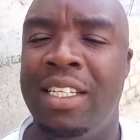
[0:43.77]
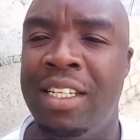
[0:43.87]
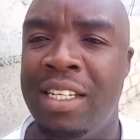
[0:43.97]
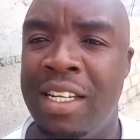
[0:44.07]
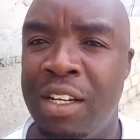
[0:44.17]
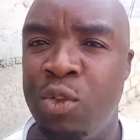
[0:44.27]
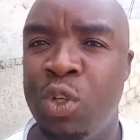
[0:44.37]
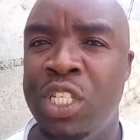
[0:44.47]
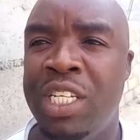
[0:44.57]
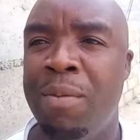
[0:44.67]

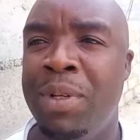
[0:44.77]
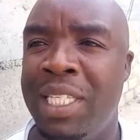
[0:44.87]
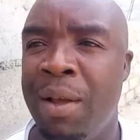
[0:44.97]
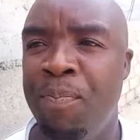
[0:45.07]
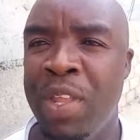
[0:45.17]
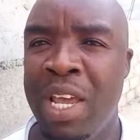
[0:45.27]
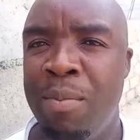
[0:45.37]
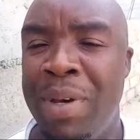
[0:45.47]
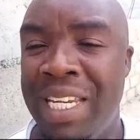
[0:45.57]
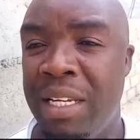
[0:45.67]
Nelson Chamisa
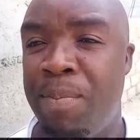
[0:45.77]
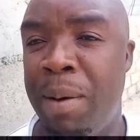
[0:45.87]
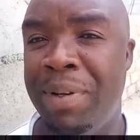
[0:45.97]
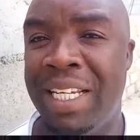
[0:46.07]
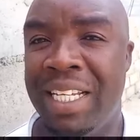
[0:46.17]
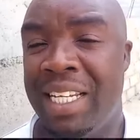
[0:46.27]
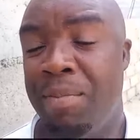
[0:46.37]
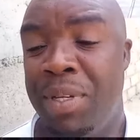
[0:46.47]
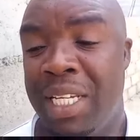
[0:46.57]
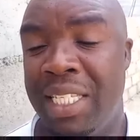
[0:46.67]
made it public. It
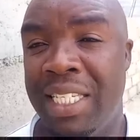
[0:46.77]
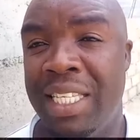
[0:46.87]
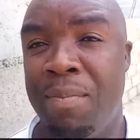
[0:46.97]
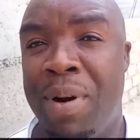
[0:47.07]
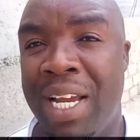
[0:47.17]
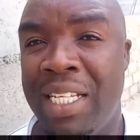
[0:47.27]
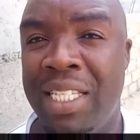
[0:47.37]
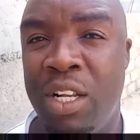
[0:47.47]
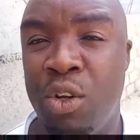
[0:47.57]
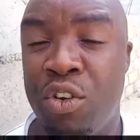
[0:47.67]
appears he
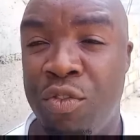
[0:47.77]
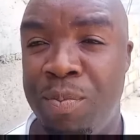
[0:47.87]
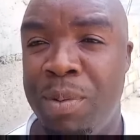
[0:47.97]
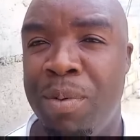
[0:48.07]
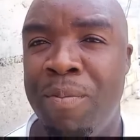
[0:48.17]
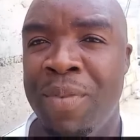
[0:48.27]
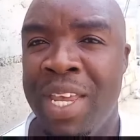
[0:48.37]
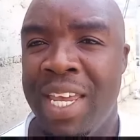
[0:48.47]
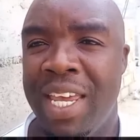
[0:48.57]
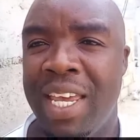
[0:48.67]
surprised a lot of people,
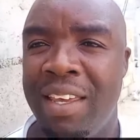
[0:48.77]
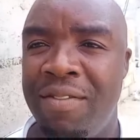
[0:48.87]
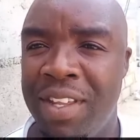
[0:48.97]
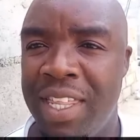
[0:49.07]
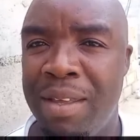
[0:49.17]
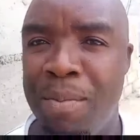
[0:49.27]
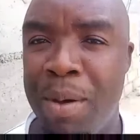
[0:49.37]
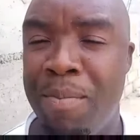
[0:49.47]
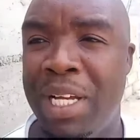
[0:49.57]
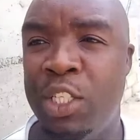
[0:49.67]
uh, even the
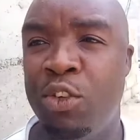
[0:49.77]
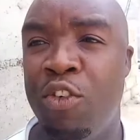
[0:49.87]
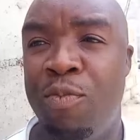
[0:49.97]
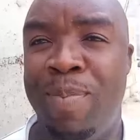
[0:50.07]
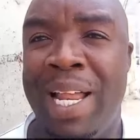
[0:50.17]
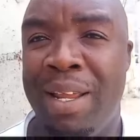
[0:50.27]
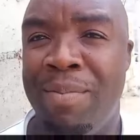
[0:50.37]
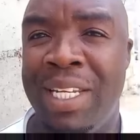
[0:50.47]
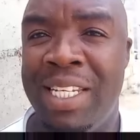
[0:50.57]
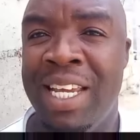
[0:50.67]
members of
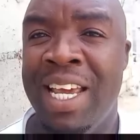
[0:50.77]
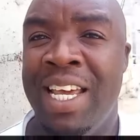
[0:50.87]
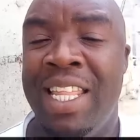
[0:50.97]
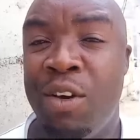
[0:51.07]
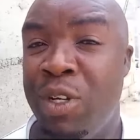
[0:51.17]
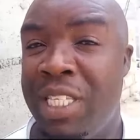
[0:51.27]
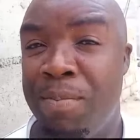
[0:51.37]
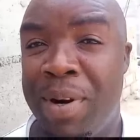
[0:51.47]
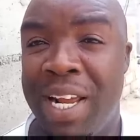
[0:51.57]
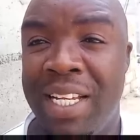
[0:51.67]
parliament. They were
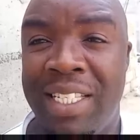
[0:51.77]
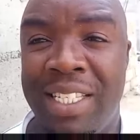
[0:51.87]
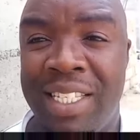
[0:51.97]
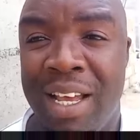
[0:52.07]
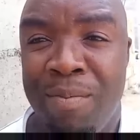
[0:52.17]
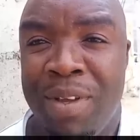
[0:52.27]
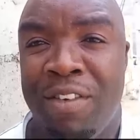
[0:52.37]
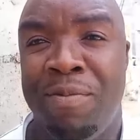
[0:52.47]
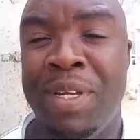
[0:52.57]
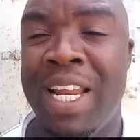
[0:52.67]
surprised. Some
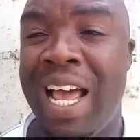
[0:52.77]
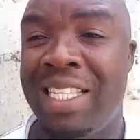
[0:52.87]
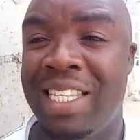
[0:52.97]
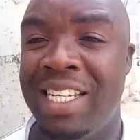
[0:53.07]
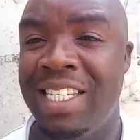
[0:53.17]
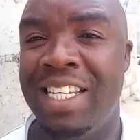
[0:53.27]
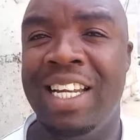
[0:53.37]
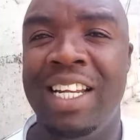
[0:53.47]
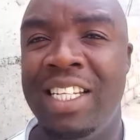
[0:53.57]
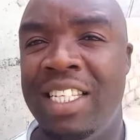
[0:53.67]
have been asking
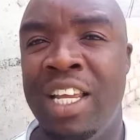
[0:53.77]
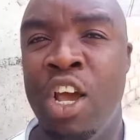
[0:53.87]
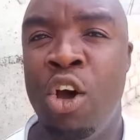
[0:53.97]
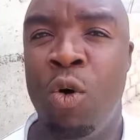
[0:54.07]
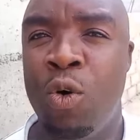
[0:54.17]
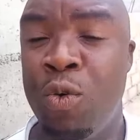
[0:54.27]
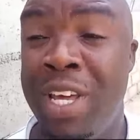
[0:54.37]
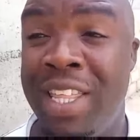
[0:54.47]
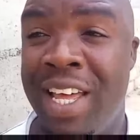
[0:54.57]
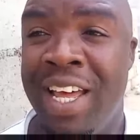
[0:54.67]
journalists on
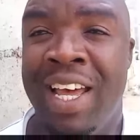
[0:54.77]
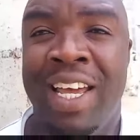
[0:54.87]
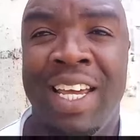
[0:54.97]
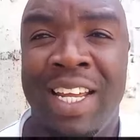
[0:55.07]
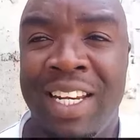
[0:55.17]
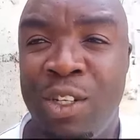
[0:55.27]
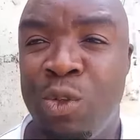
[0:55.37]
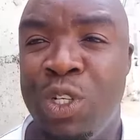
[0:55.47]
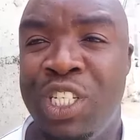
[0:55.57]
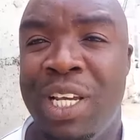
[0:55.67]
whether uh,
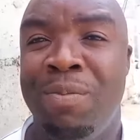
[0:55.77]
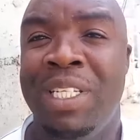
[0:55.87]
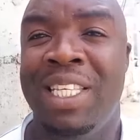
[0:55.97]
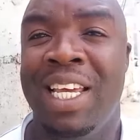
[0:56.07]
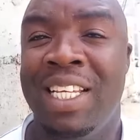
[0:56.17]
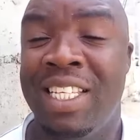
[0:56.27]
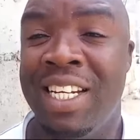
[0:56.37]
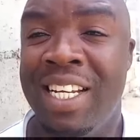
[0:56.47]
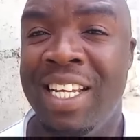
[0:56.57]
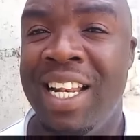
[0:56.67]
Nelson Chamisa has
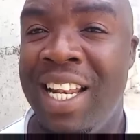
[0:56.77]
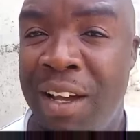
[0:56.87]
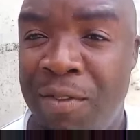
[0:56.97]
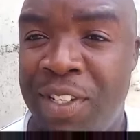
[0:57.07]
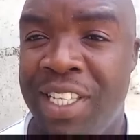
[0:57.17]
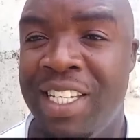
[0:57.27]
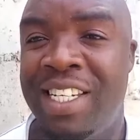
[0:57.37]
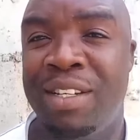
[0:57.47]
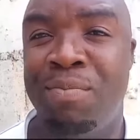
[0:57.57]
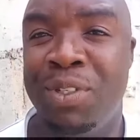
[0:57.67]
really left the
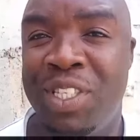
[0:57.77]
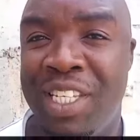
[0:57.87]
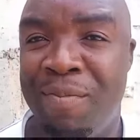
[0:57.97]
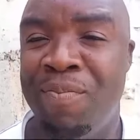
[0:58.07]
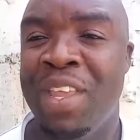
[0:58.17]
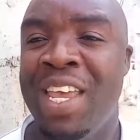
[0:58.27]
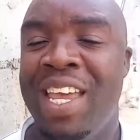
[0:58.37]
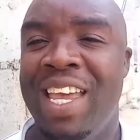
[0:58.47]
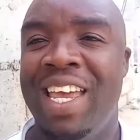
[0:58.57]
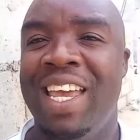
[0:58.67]
Triple C,
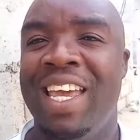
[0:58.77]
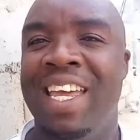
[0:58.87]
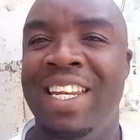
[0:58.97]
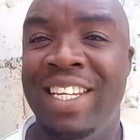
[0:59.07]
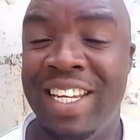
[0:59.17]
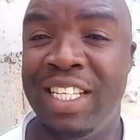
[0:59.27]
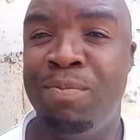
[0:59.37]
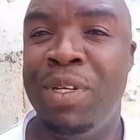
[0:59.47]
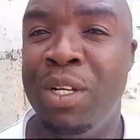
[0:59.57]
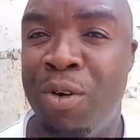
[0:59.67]
eh, and it has
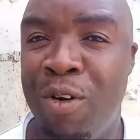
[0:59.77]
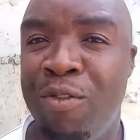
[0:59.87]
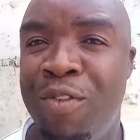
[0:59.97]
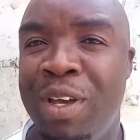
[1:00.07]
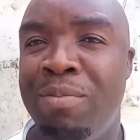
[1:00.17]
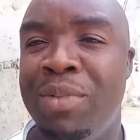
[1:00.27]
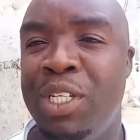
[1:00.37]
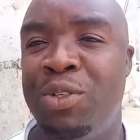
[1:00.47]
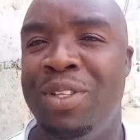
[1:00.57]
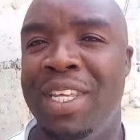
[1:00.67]
been
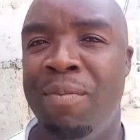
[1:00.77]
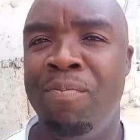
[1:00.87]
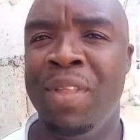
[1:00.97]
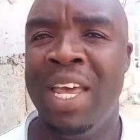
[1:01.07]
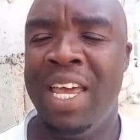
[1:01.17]
confirmed to them.